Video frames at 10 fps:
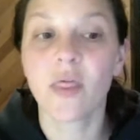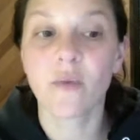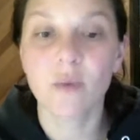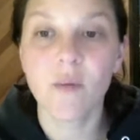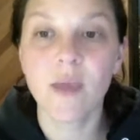
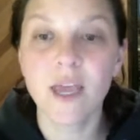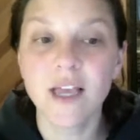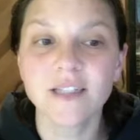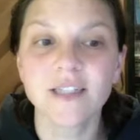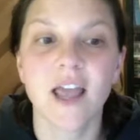3
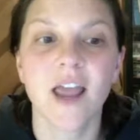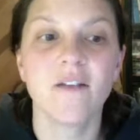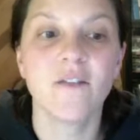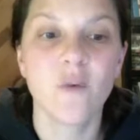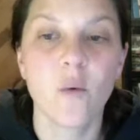weeks
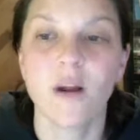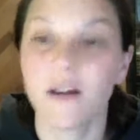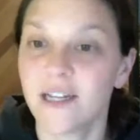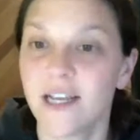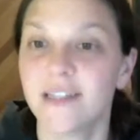and 4
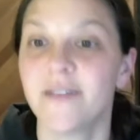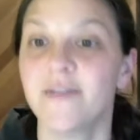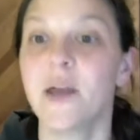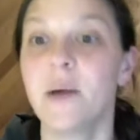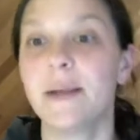days of
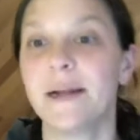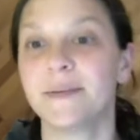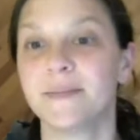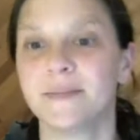the Omer.